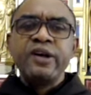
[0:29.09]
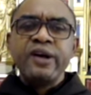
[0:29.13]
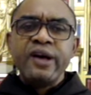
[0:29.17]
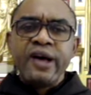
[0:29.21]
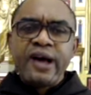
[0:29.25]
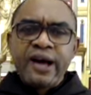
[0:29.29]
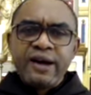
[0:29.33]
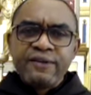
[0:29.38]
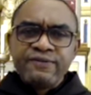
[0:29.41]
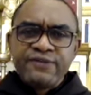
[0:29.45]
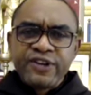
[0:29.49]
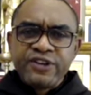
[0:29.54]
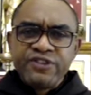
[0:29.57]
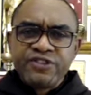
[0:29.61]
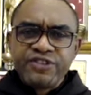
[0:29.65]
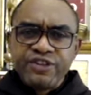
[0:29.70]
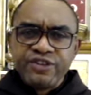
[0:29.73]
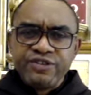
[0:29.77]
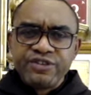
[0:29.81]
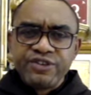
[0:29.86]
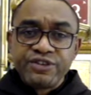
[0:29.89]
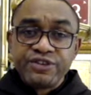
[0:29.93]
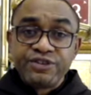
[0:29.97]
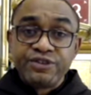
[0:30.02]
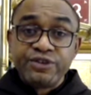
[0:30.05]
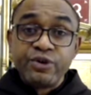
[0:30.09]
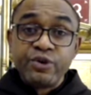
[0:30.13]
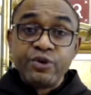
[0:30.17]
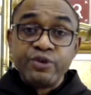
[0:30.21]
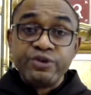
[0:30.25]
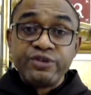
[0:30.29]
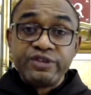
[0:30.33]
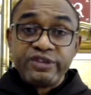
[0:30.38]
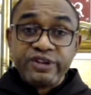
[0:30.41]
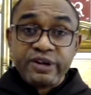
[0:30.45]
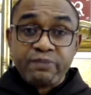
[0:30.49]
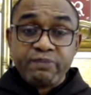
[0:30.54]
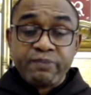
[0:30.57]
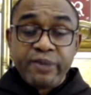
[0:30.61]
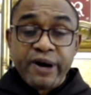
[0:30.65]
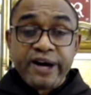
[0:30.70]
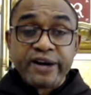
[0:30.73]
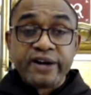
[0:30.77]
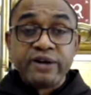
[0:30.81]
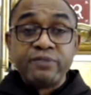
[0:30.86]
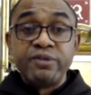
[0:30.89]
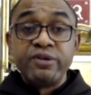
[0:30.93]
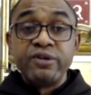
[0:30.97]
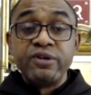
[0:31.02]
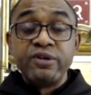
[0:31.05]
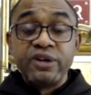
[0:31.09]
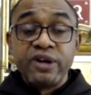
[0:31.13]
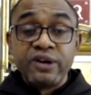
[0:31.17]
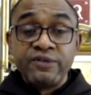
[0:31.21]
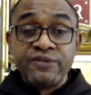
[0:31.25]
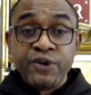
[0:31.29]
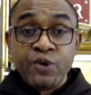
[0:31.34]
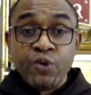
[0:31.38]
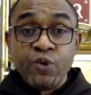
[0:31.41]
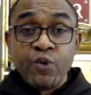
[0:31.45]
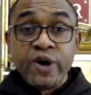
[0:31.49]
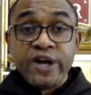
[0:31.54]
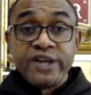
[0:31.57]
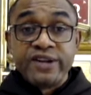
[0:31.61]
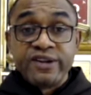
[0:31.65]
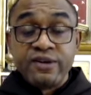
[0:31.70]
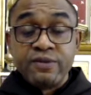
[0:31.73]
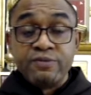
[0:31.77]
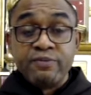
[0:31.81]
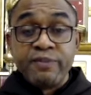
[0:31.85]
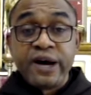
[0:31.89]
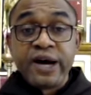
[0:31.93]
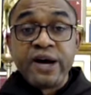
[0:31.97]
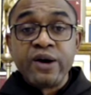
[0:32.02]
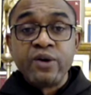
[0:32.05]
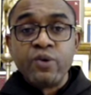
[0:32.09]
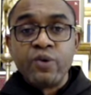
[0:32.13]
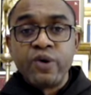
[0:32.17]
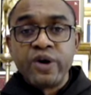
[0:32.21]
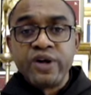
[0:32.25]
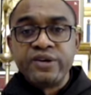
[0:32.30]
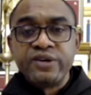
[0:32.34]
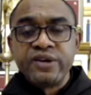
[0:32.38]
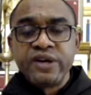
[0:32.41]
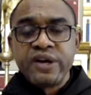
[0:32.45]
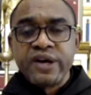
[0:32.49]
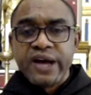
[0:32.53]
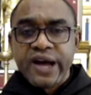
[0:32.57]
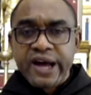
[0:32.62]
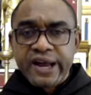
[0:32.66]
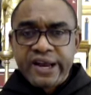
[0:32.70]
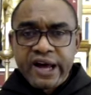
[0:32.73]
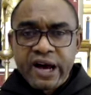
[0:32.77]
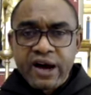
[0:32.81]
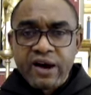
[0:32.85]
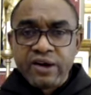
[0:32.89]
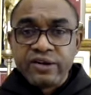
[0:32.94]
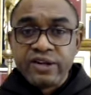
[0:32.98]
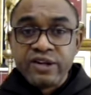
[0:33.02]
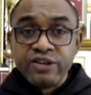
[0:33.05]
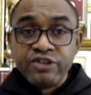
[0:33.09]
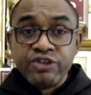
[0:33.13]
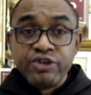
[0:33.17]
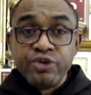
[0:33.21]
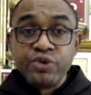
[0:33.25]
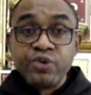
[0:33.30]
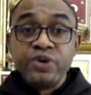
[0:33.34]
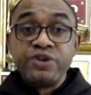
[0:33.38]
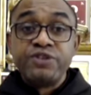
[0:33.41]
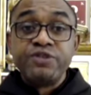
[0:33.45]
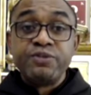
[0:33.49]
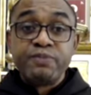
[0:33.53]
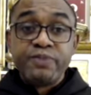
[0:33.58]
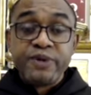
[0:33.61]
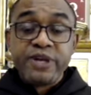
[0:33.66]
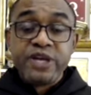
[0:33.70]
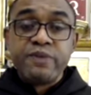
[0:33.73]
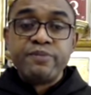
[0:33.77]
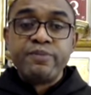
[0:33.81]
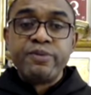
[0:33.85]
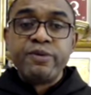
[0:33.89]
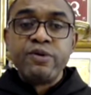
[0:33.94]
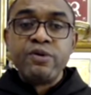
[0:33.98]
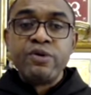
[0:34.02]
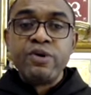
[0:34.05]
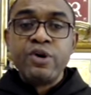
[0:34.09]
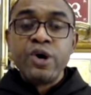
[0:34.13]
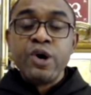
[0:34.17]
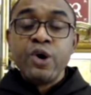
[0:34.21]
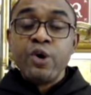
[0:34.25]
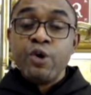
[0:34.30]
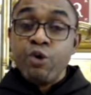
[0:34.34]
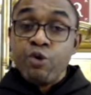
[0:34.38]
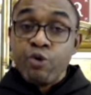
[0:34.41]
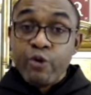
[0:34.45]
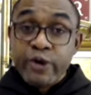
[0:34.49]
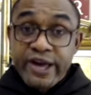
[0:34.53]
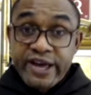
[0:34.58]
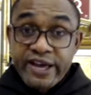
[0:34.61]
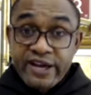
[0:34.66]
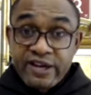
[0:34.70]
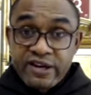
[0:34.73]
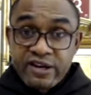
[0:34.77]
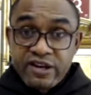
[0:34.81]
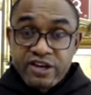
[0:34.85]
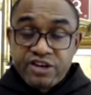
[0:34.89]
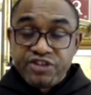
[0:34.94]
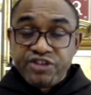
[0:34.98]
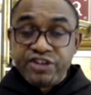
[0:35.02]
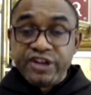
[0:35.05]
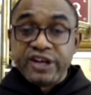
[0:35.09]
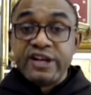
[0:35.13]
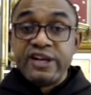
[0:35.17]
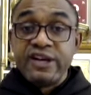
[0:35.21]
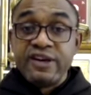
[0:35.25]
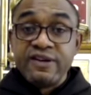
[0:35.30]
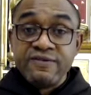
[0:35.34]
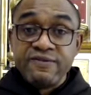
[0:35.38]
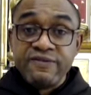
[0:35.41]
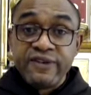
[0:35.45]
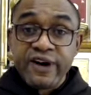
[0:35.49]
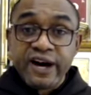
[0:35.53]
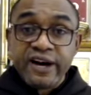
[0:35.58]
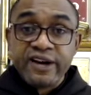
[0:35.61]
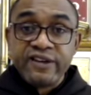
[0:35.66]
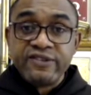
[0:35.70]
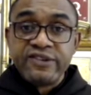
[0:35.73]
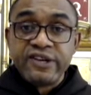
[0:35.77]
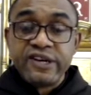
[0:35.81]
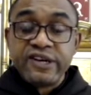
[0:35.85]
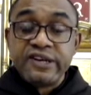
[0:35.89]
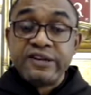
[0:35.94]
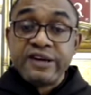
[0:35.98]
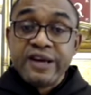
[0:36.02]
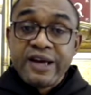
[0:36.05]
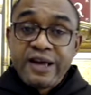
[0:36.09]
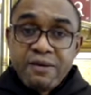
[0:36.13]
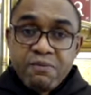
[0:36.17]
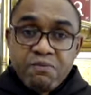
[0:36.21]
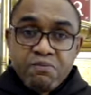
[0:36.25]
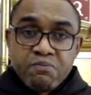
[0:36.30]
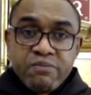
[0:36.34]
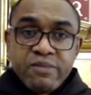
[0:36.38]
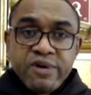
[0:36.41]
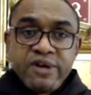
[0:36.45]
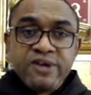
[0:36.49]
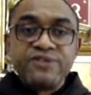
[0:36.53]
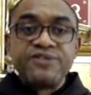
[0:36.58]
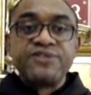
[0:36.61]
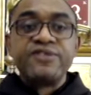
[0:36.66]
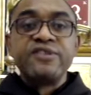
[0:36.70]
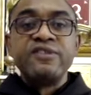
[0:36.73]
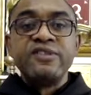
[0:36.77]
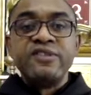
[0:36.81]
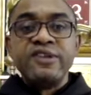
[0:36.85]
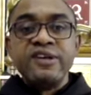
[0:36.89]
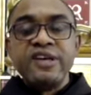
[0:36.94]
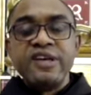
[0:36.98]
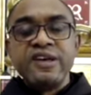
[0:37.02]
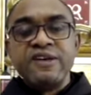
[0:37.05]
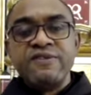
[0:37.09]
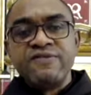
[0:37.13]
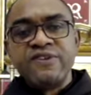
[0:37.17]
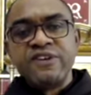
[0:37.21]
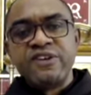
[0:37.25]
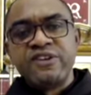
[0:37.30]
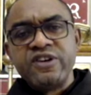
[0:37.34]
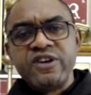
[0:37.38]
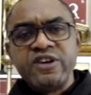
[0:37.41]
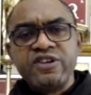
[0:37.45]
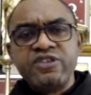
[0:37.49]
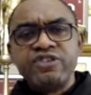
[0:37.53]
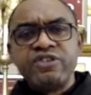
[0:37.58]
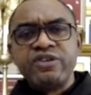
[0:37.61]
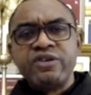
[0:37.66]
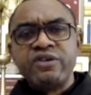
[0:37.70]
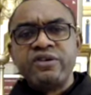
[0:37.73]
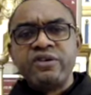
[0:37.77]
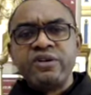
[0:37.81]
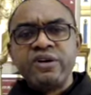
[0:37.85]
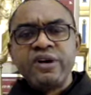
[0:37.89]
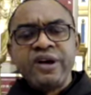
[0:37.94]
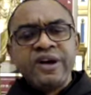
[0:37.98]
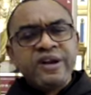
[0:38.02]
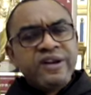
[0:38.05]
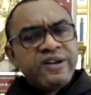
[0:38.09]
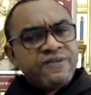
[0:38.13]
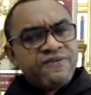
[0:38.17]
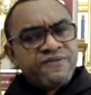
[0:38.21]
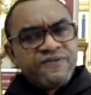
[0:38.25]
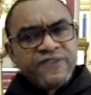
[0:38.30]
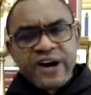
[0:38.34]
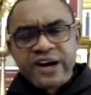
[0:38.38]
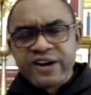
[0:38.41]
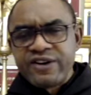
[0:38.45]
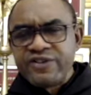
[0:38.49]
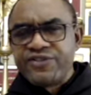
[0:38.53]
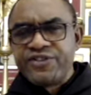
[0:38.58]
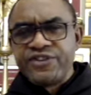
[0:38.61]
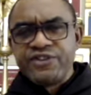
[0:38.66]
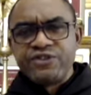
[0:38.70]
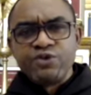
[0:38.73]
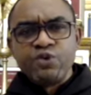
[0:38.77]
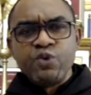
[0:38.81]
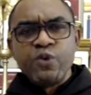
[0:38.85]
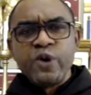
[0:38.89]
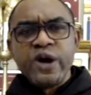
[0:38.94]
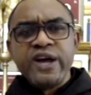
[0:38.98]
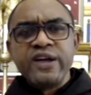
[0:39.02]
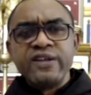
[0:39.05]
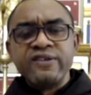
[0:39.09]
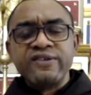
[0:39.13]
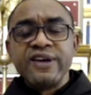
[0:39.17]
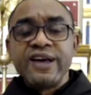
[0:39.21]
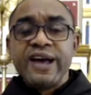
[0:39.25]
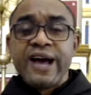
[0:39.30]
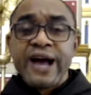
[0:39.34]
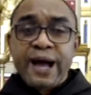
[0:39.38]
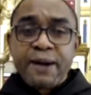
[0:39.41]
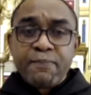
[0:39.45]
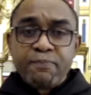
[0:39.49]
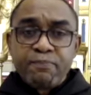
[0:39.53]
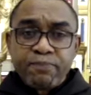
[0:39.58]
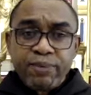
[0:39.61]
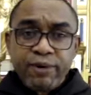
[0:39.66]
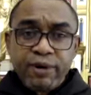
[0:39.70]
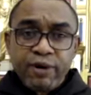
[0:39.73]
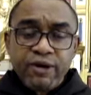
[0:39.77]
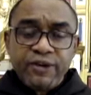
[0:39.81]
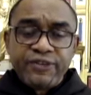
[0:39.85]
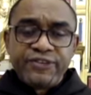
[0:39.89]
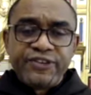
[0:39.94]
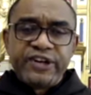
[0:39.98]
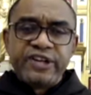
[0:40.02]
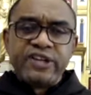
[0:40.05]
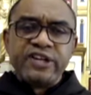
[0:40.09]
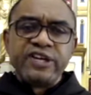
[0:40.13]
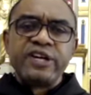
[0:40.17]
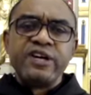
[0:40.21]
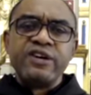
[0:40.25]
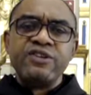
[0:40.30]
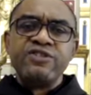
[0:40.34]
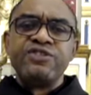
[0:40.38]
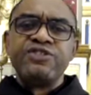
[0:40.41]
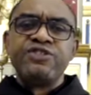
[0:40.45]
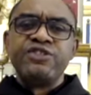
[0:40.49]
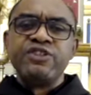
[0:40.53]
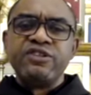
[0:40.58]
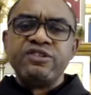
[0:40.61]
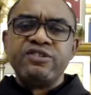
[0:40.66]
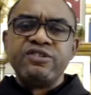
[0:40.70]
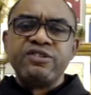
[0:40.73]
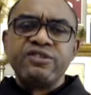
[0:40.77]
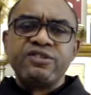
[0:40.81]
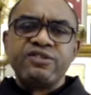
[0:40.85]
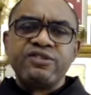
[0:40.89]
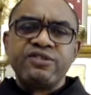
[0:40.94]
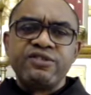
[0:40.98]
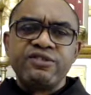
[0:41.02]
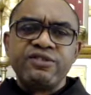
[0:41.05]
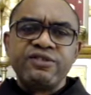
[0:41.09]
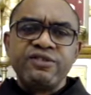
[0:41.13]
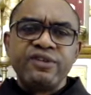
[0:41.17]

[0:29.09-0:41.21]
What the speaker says: After Jesus told the parable of the wedding banquet and how the Jewish people who were initially invited missed the invitation, the Pharisees went and plotted against Jesus.